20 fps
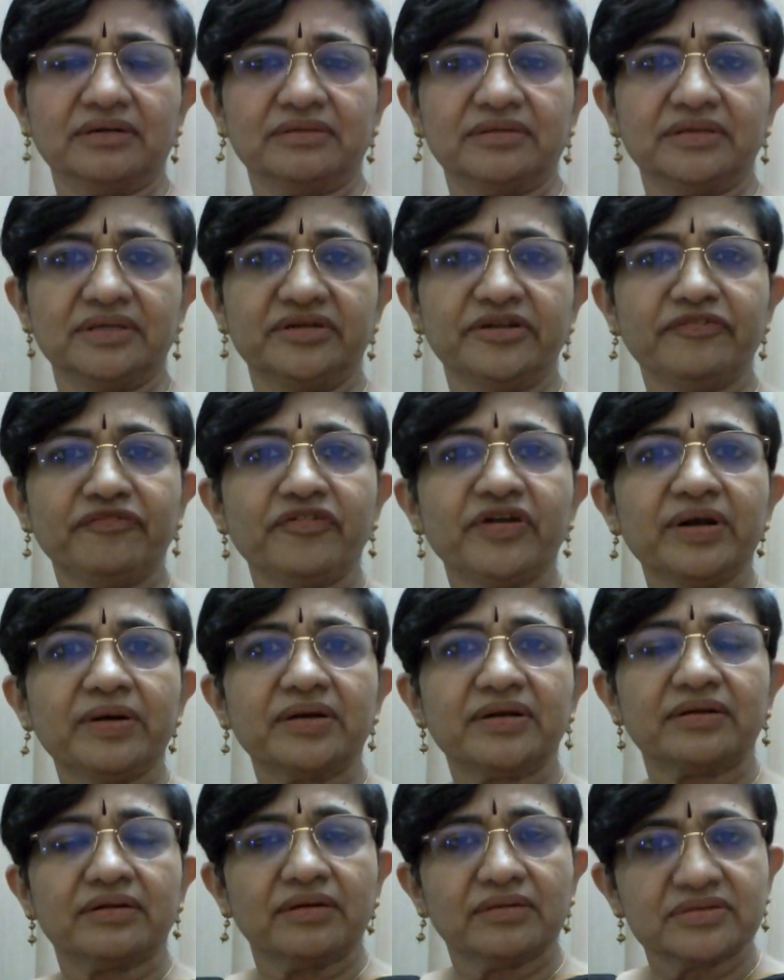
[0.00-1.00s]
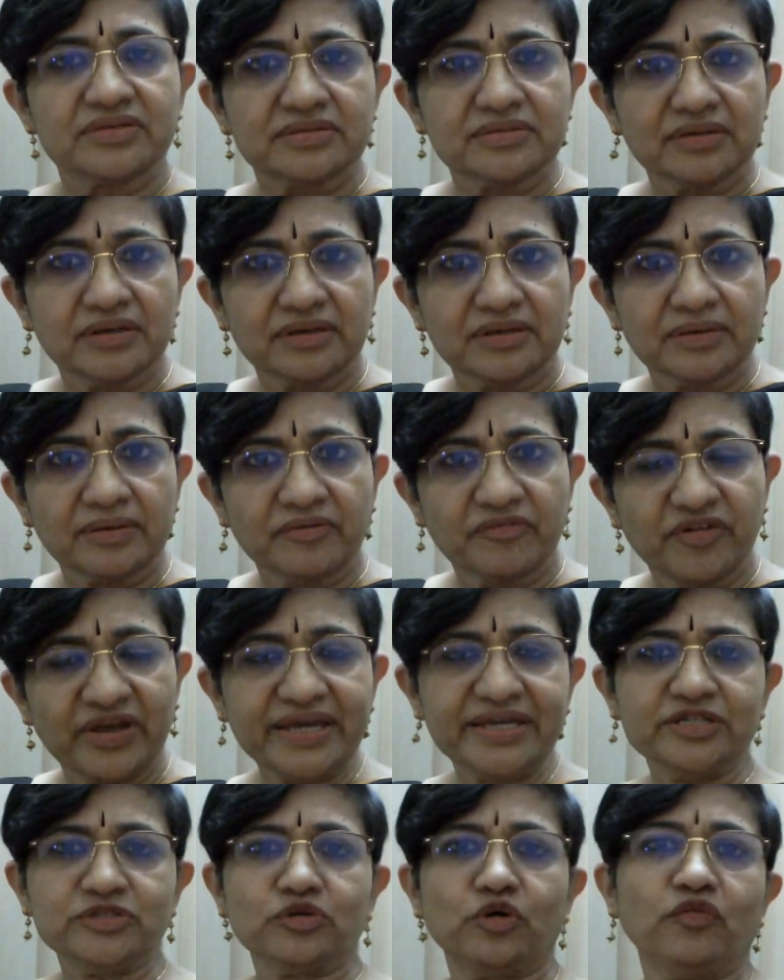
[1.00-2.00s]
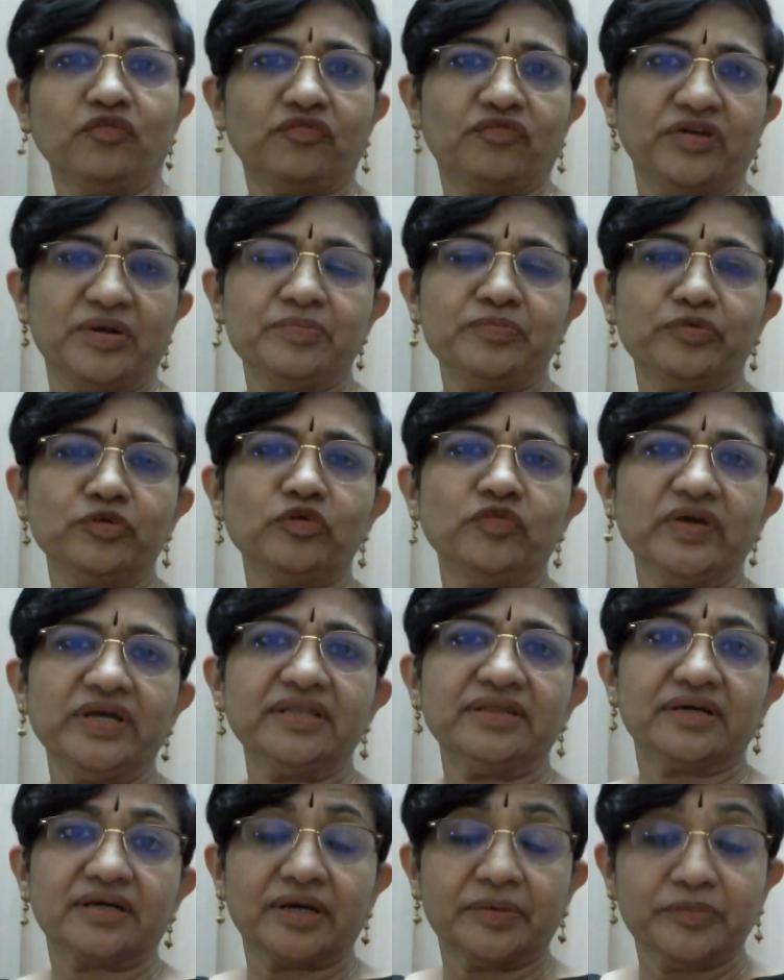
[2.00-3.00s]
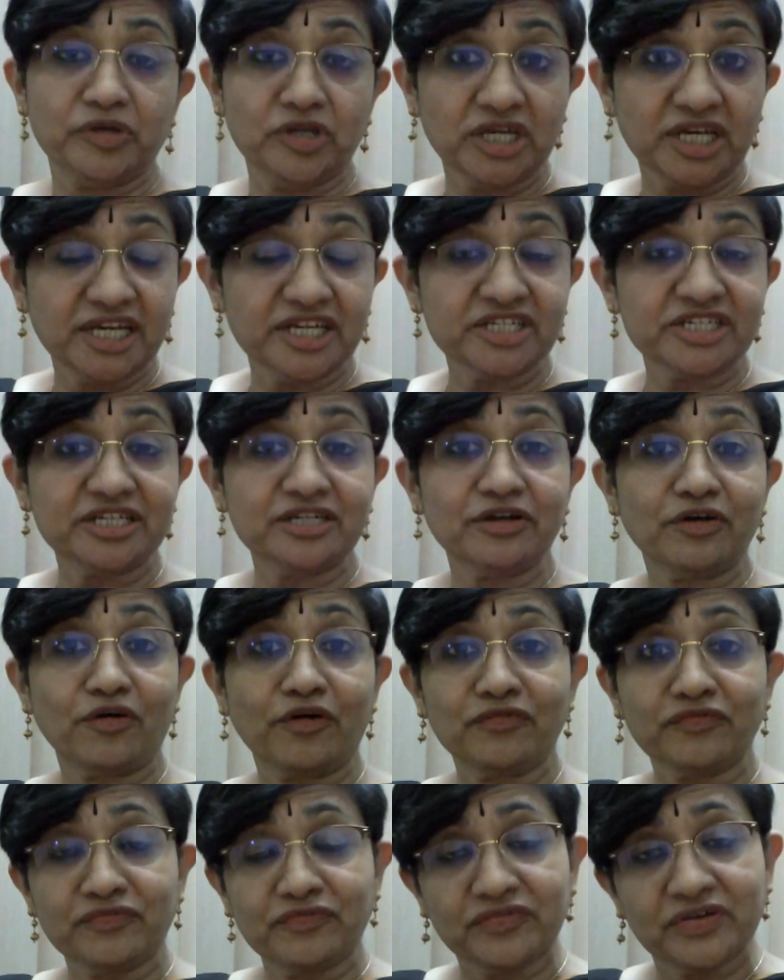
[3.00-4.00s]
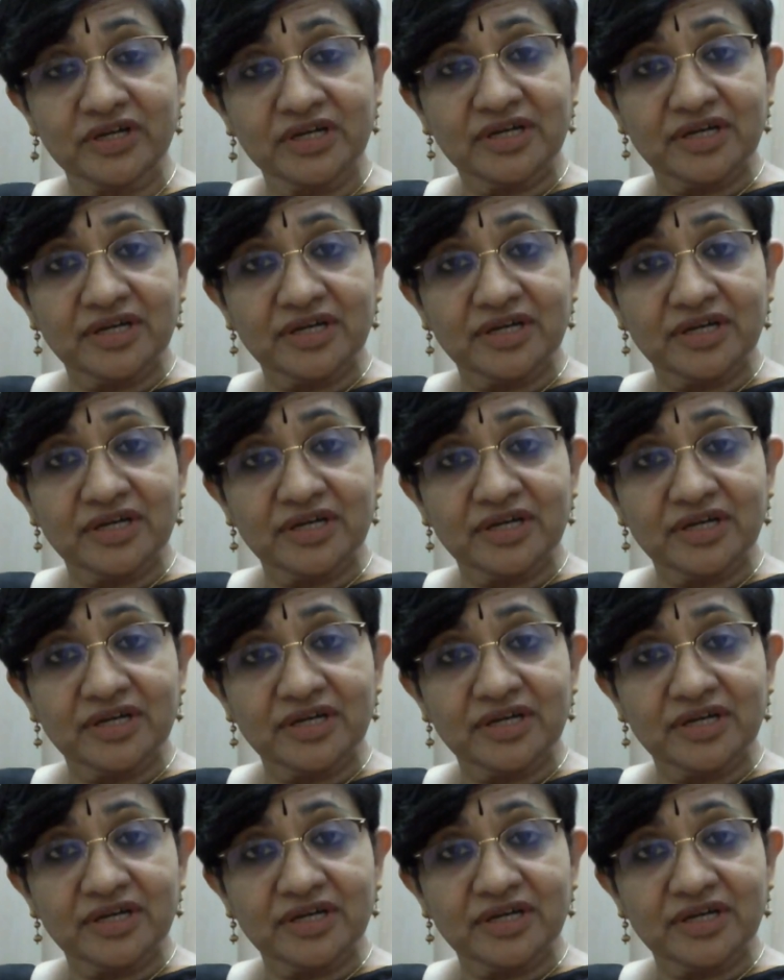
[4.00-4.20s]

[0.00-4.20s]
the different ways of improving the communication of